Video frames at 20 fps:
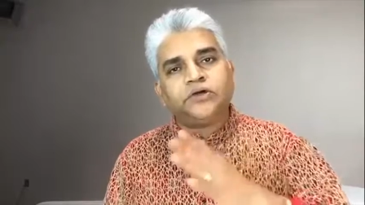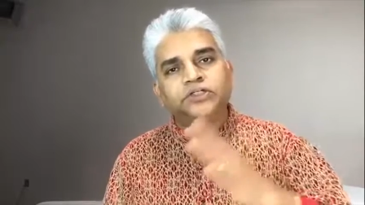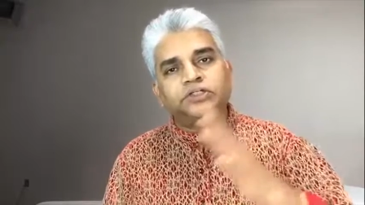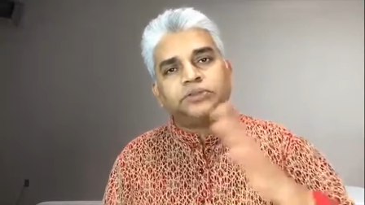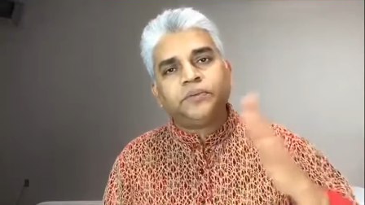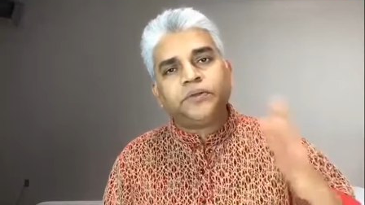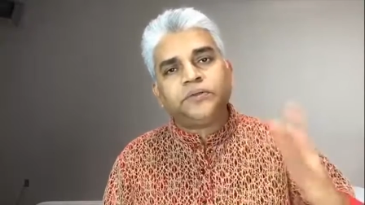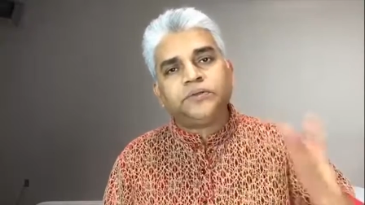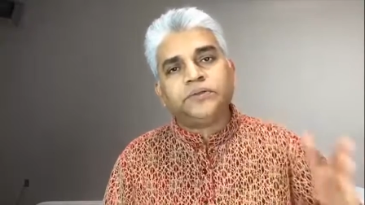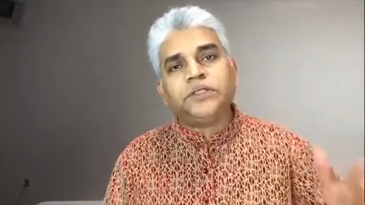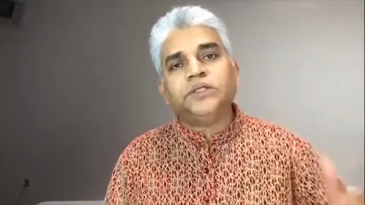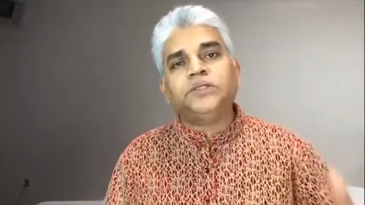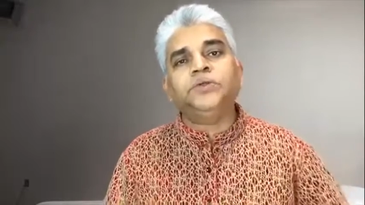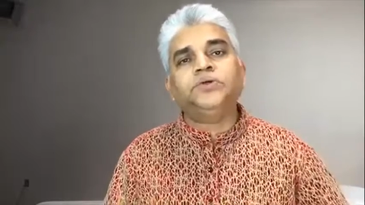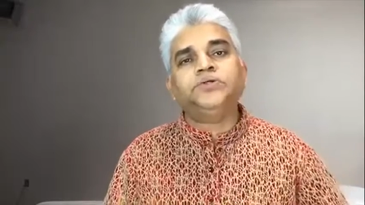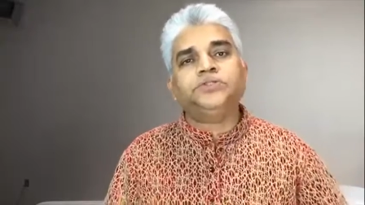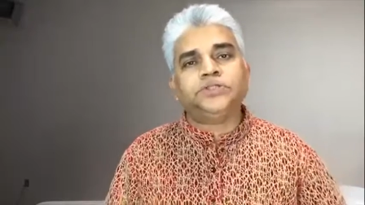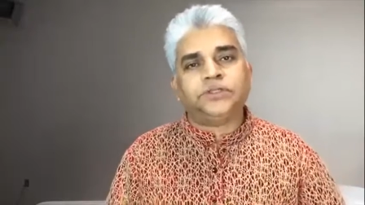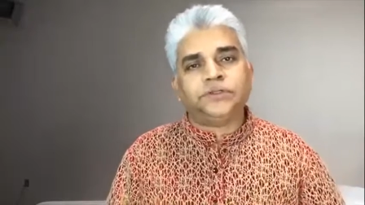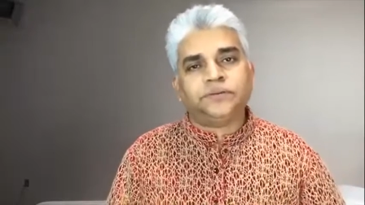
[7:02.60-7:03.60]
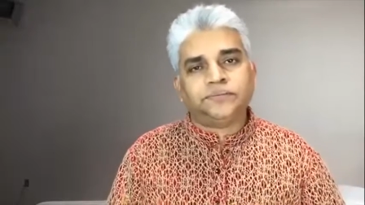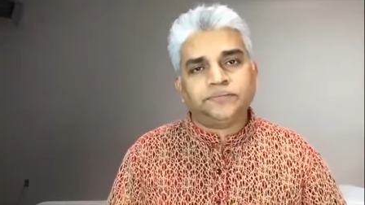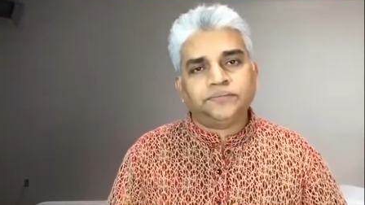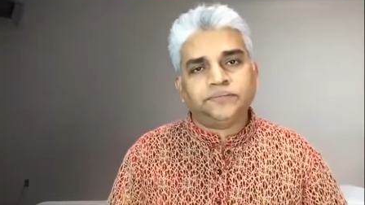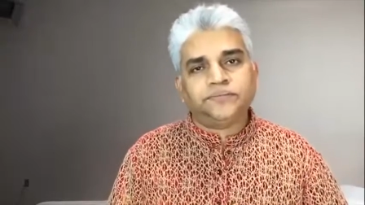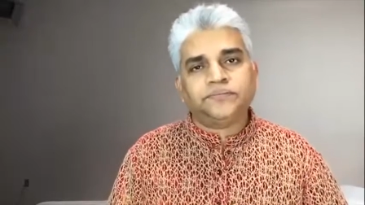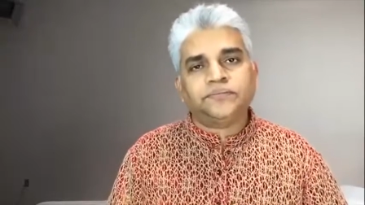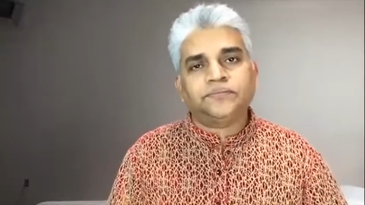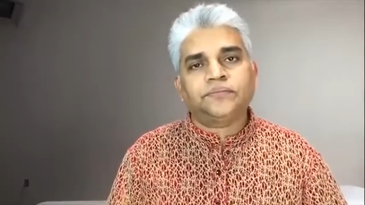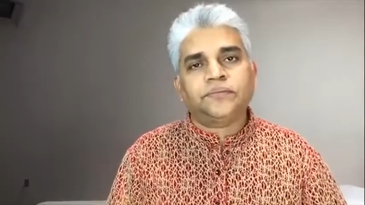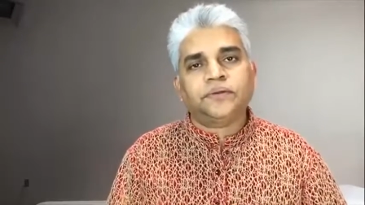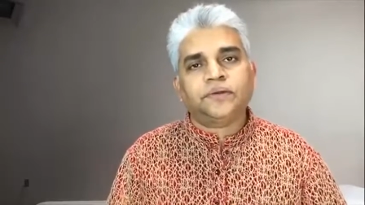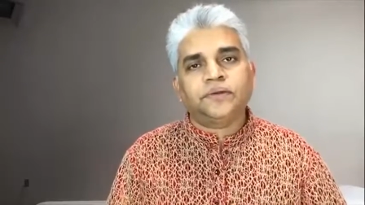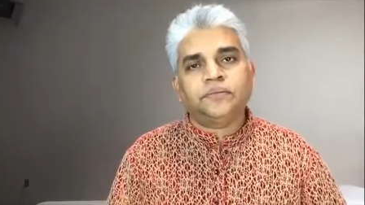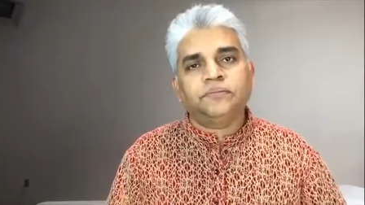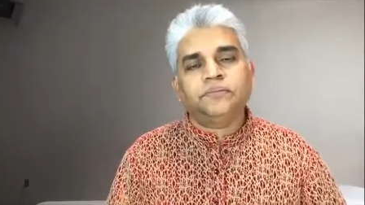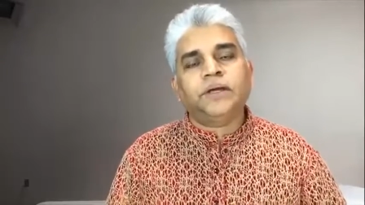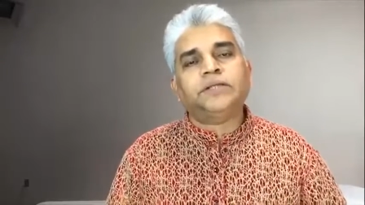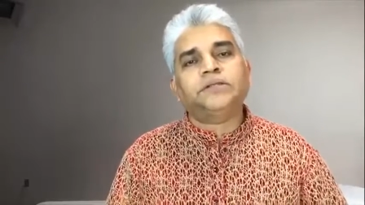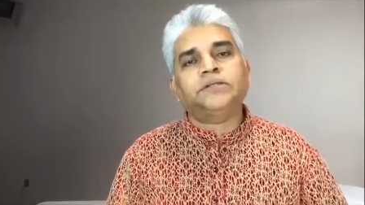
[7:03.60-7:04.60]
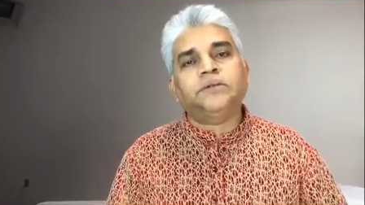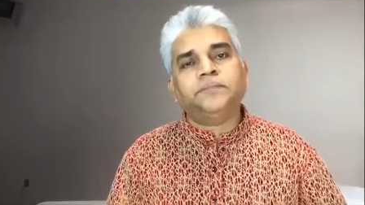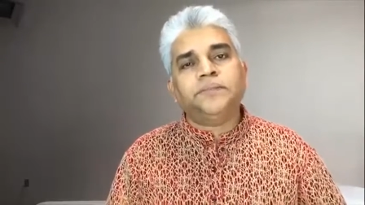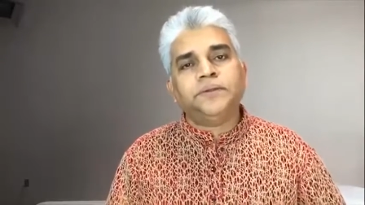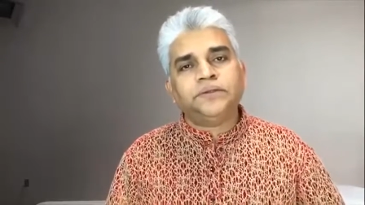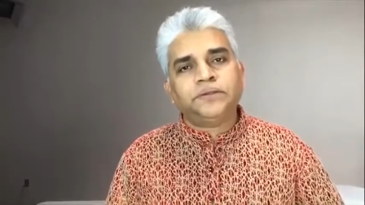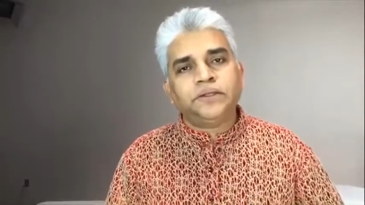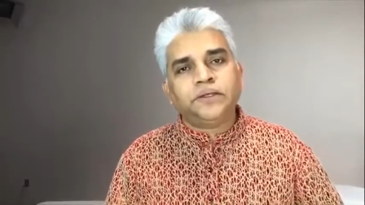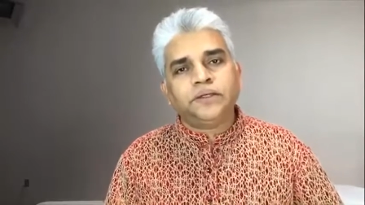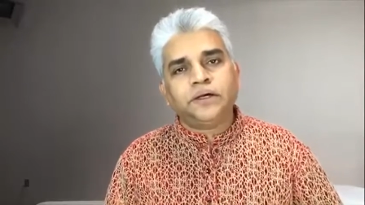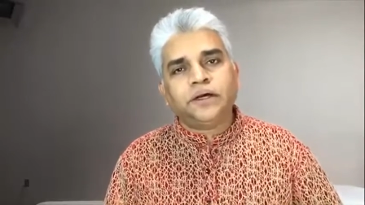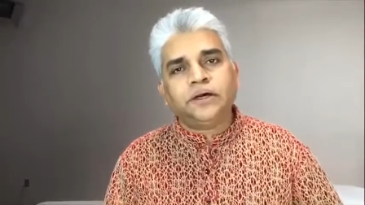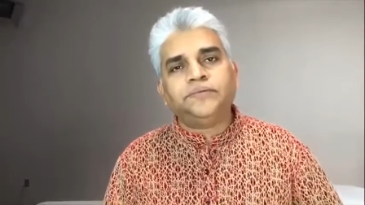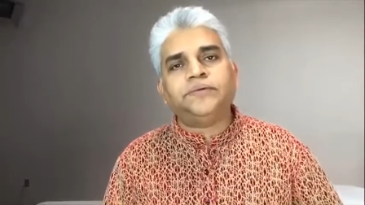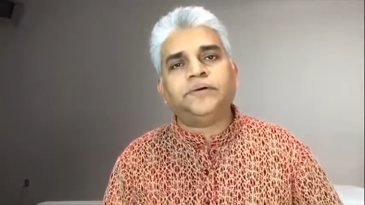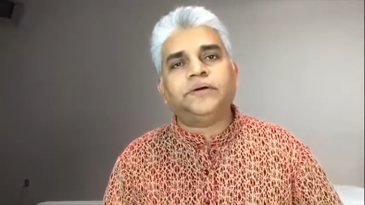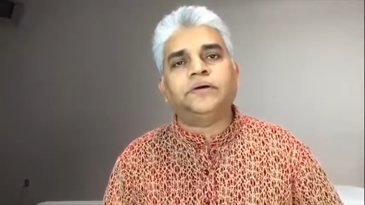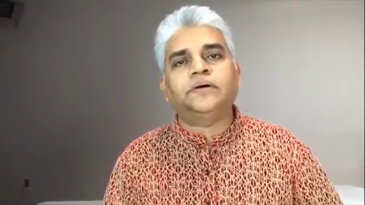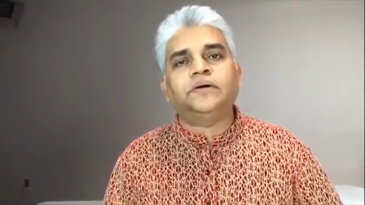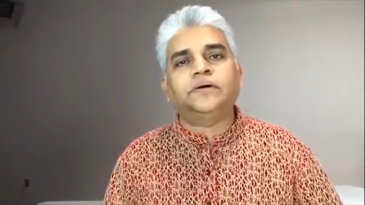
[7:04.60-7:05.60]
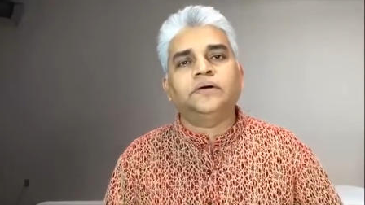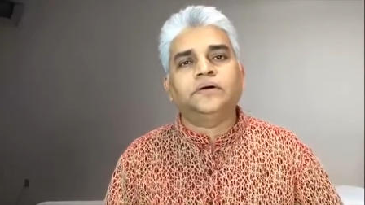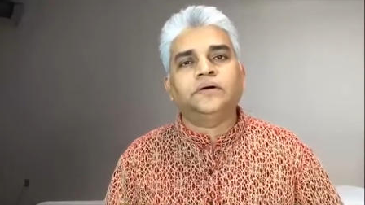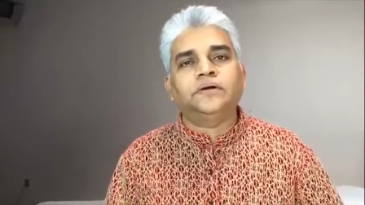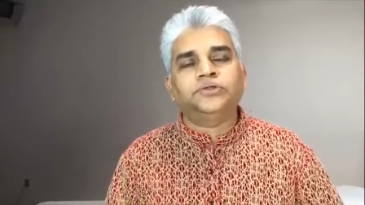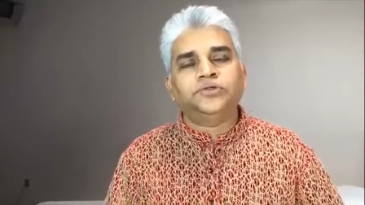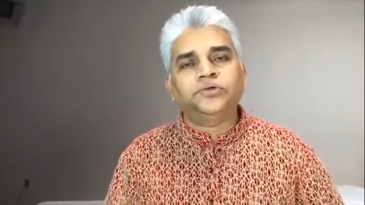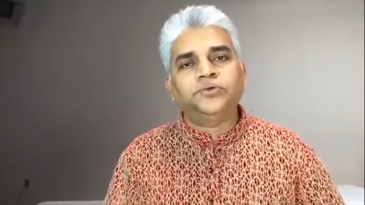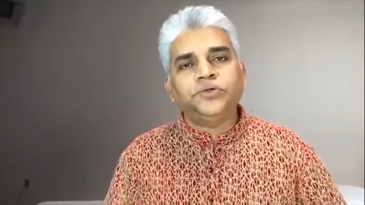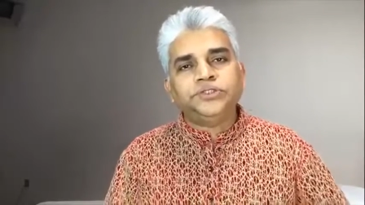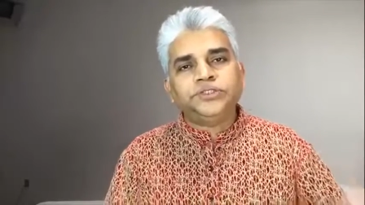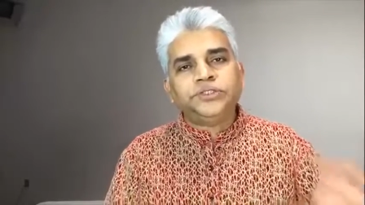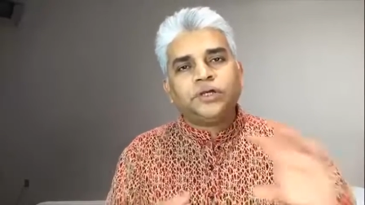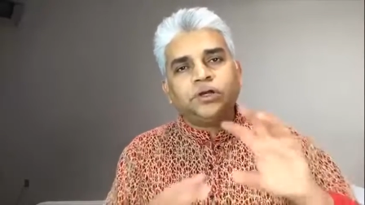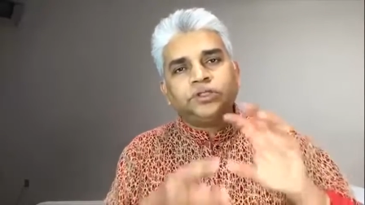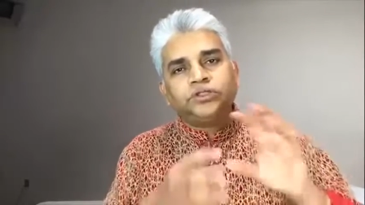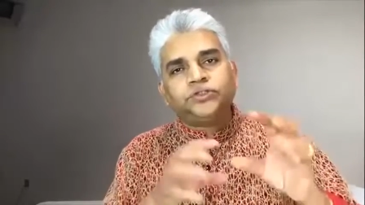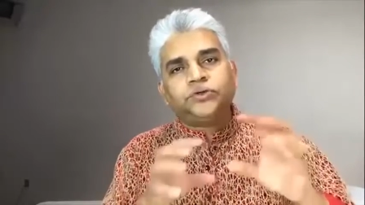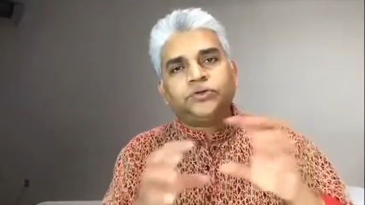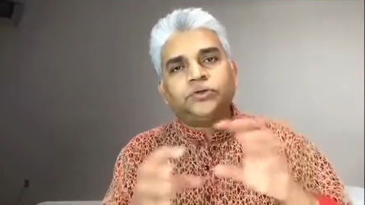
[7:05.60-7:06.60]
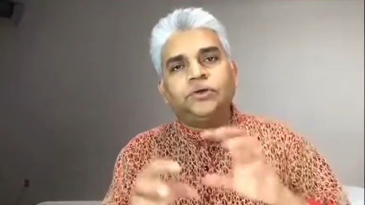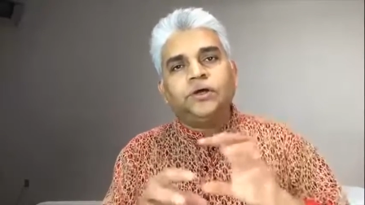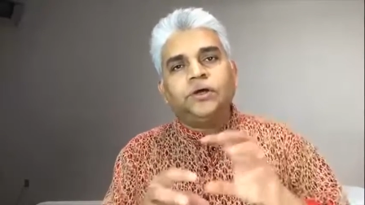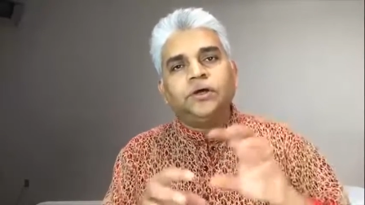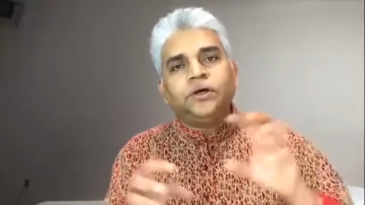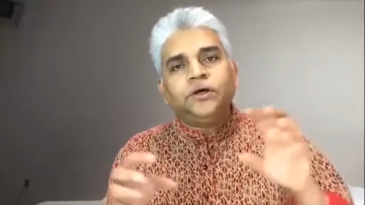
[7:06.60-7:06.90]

about three dosha, Vata, Pitta and Kapha, so which are also